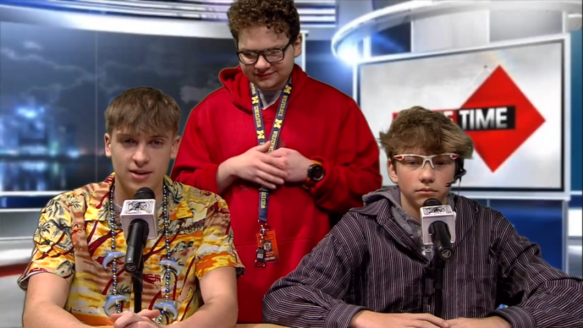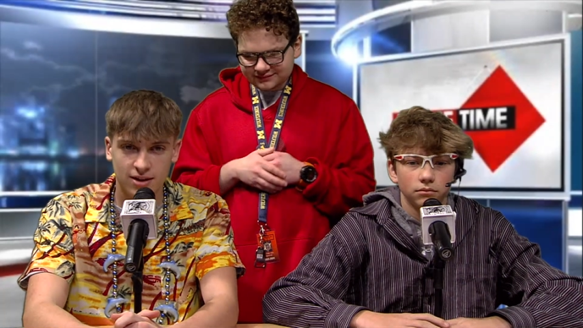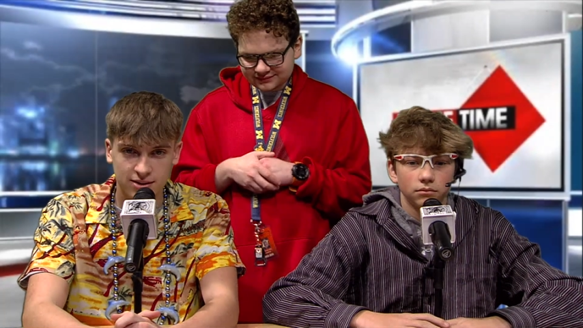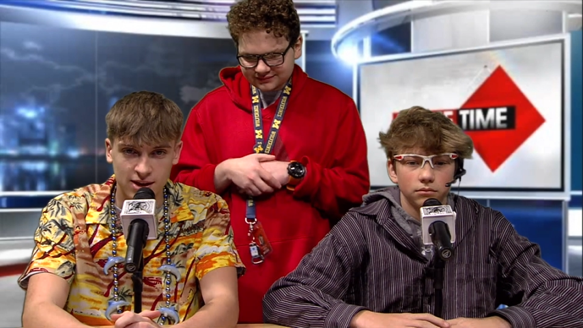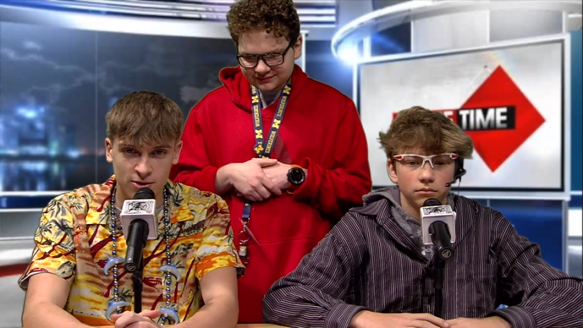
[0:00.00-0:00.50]

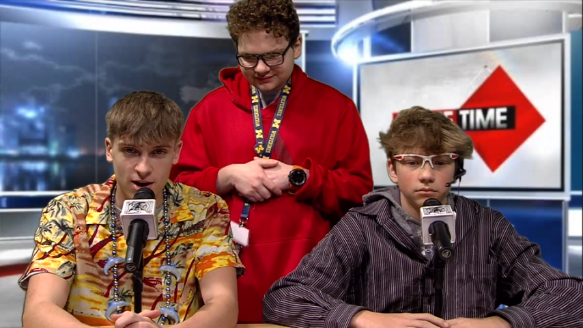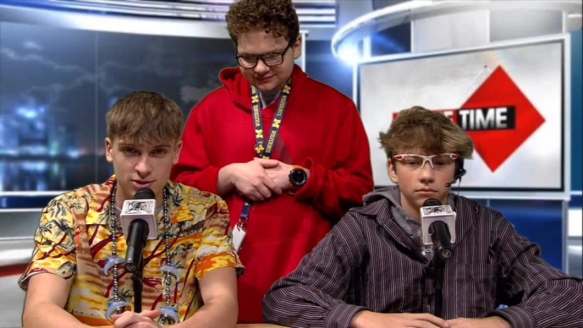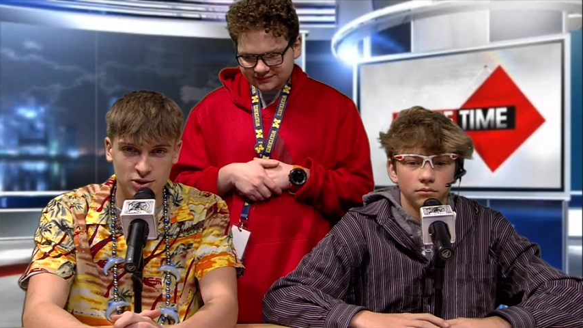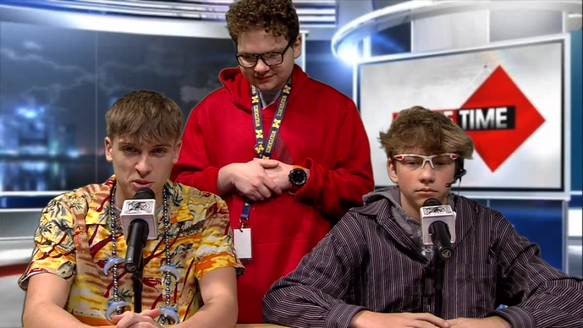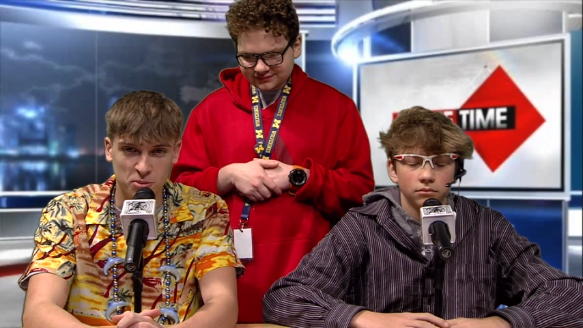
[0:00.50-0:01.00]

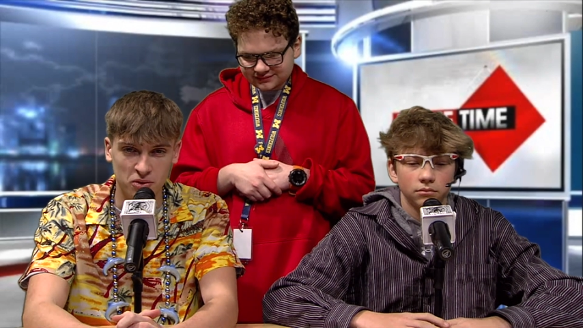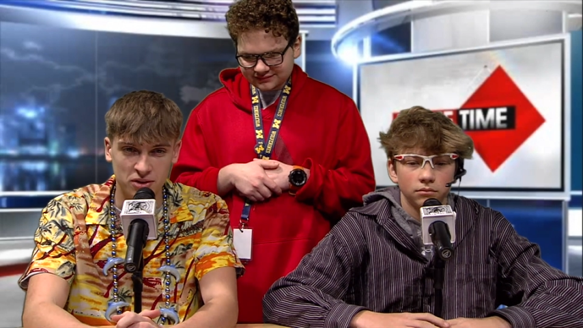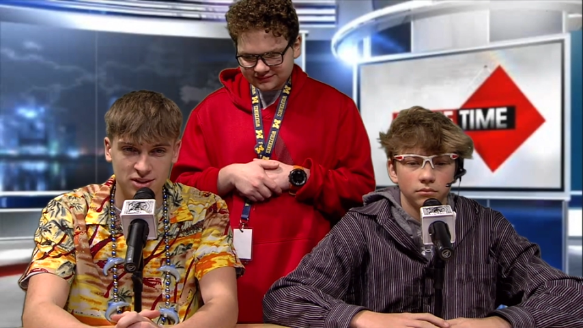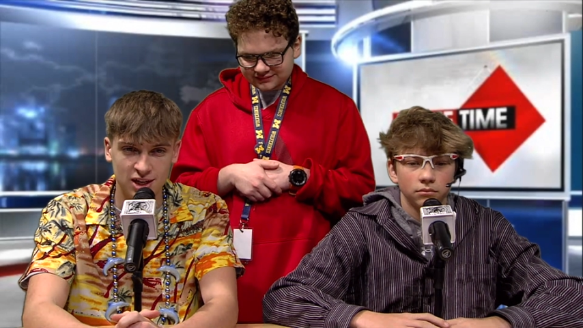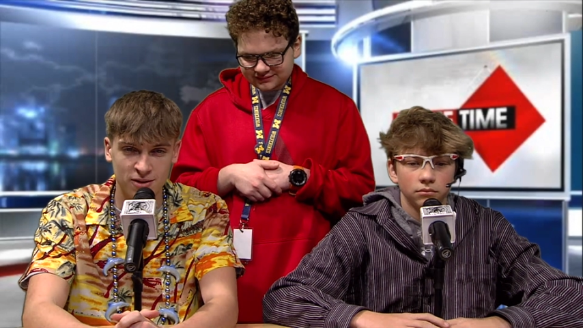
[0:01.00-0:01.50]
Speaker 1: Congrats to the
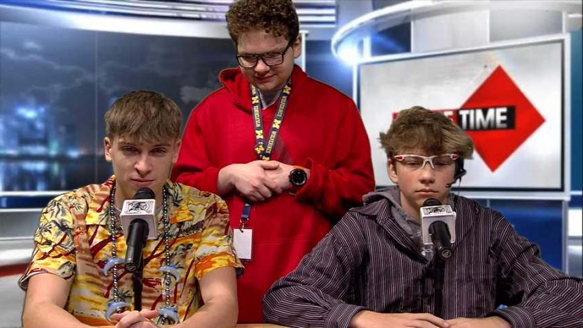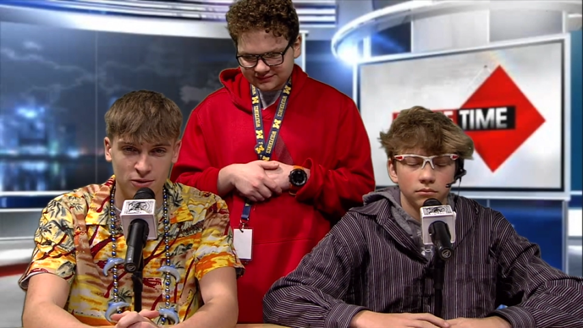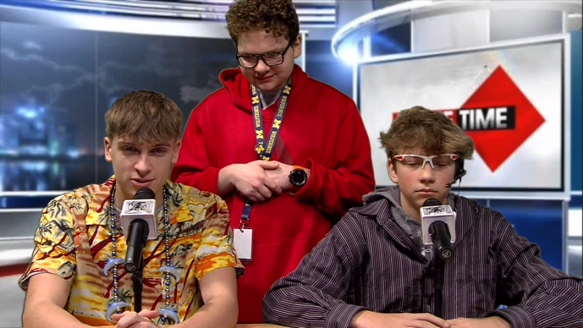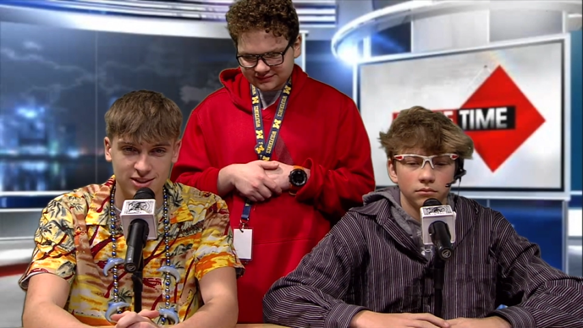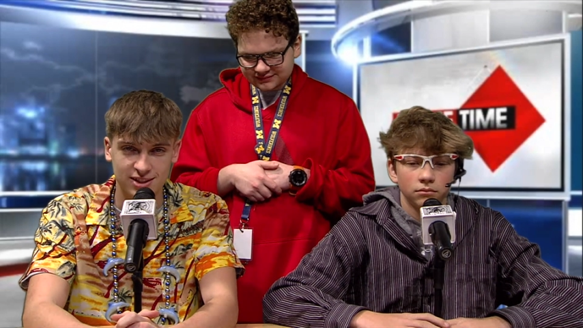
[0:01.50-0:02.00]
bowling team for
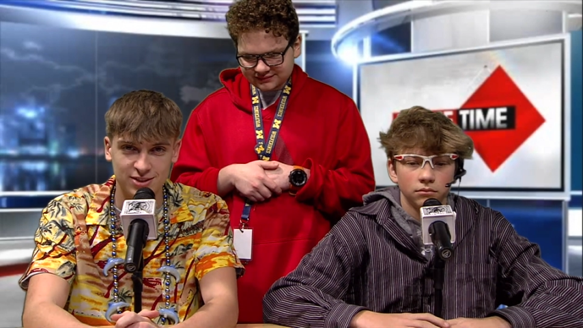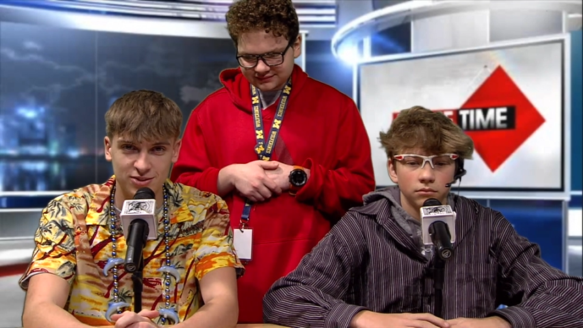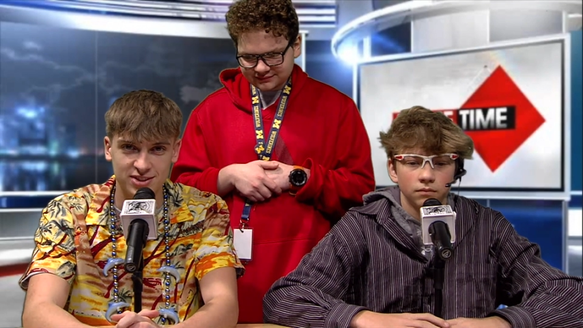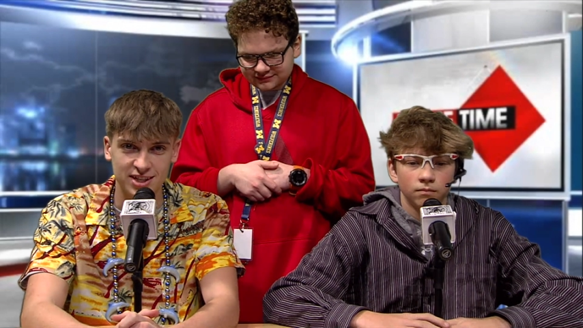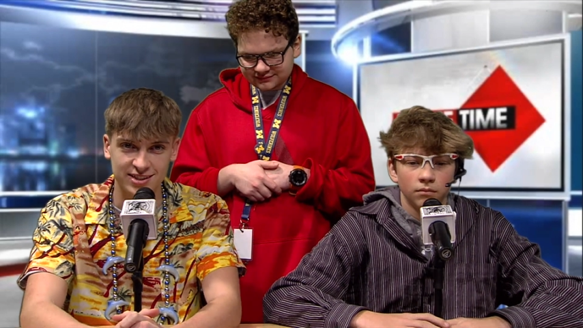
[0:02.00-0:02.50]
a successful
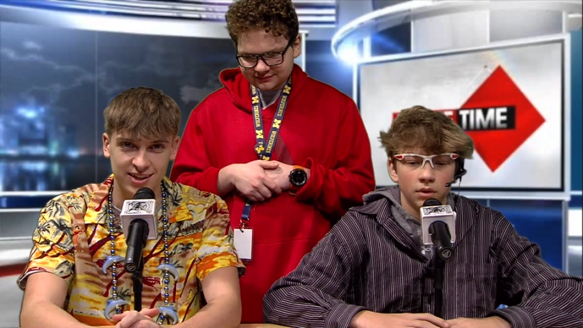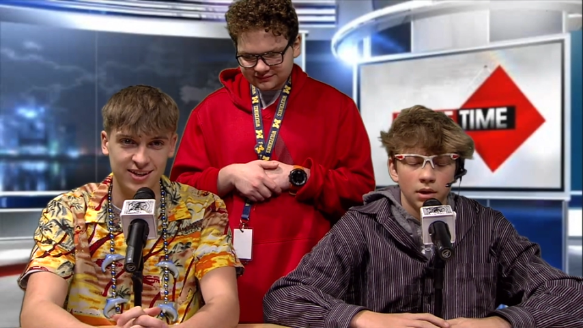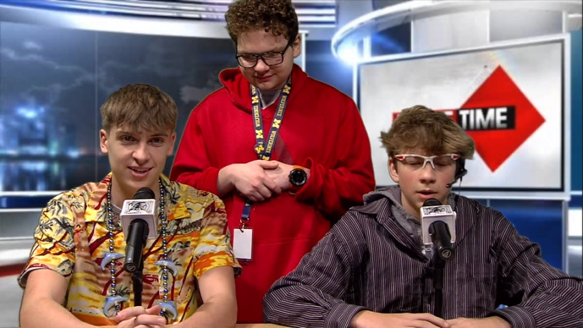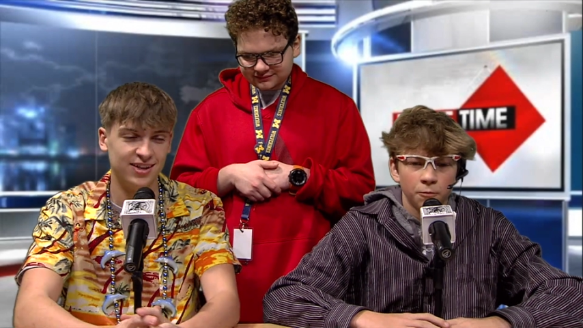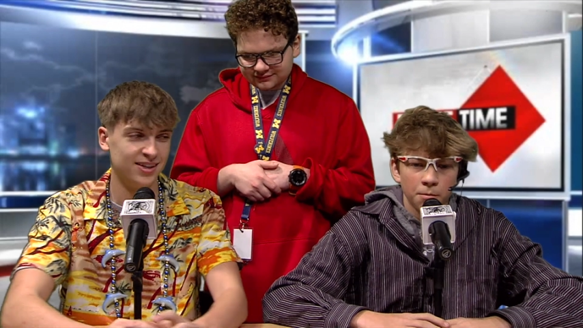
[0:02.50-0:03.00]
season.
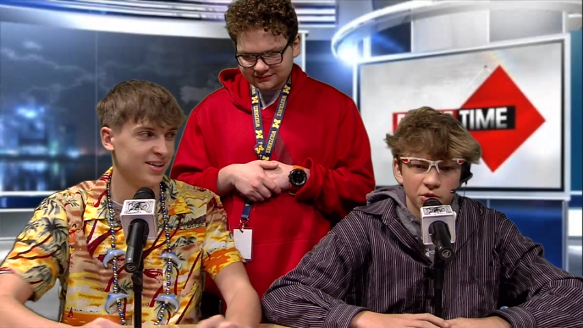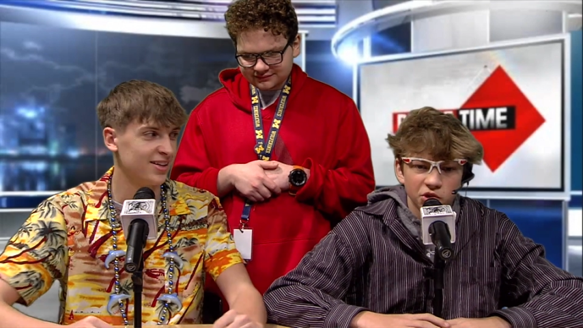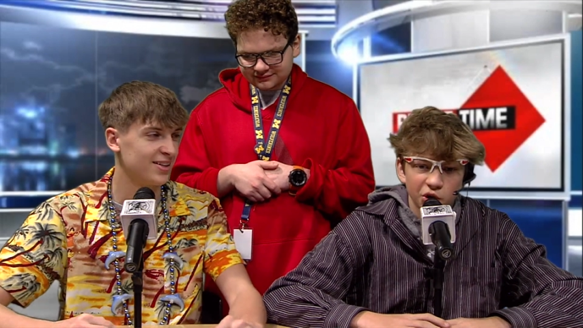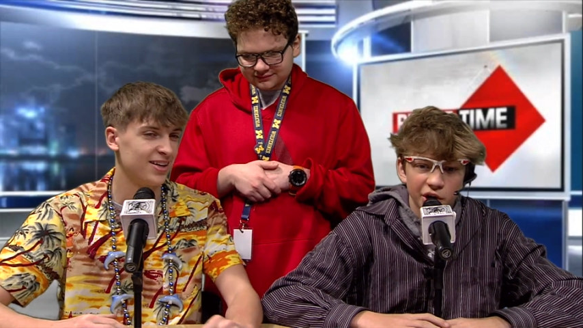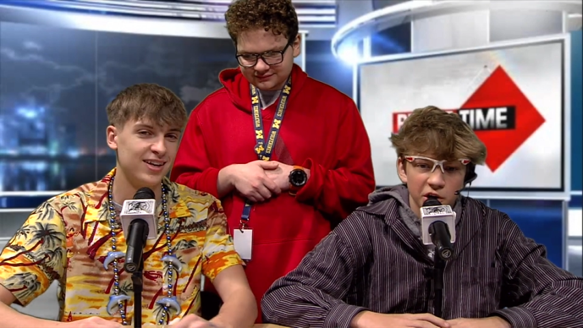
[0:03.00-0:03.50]
And from the
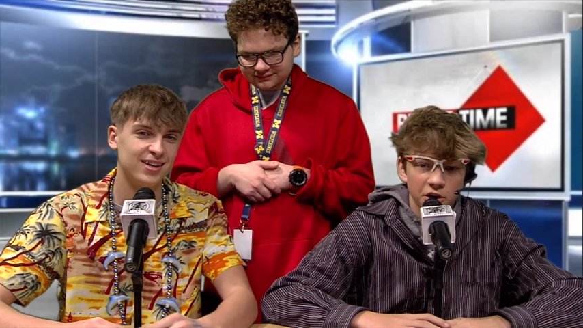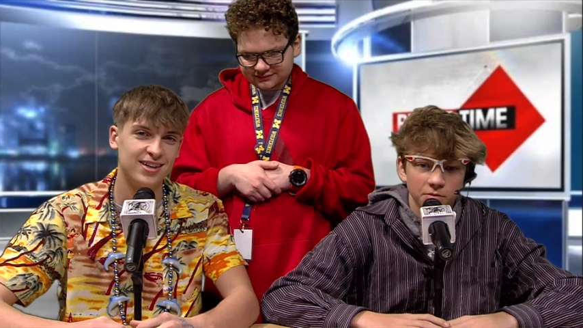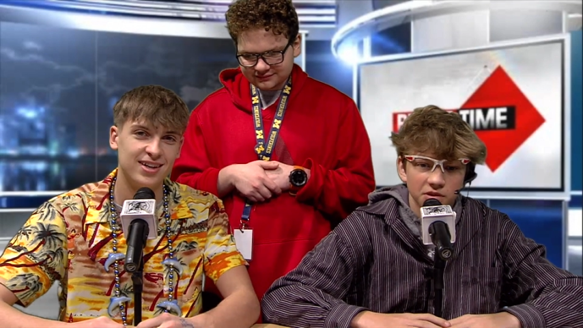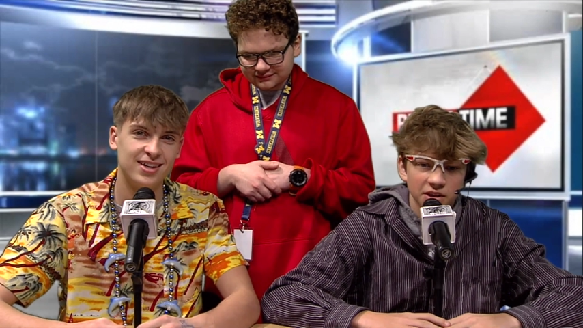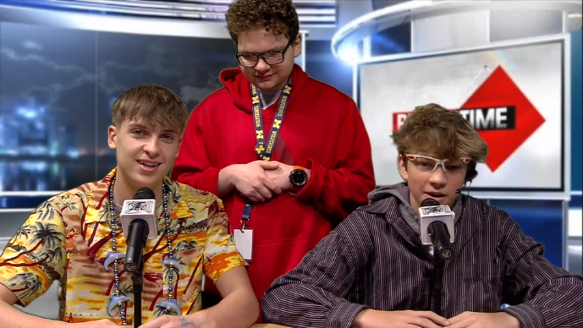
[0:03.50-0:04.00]
striker
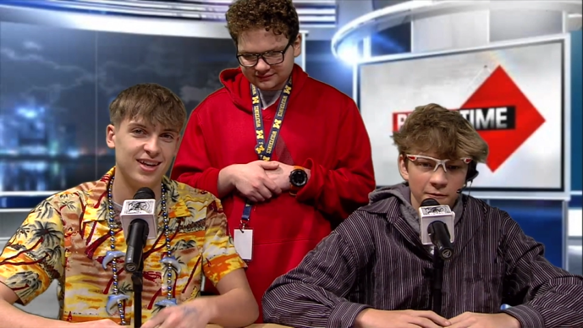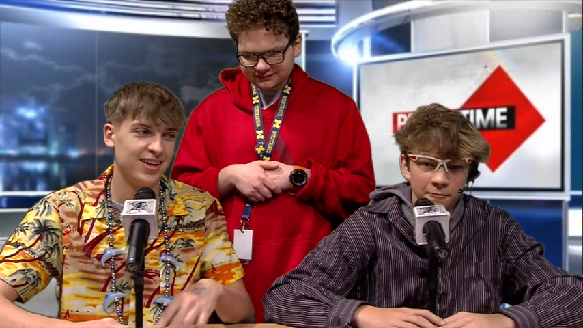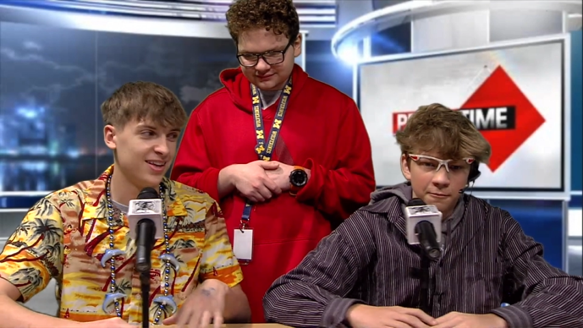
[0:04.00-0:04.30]
himself,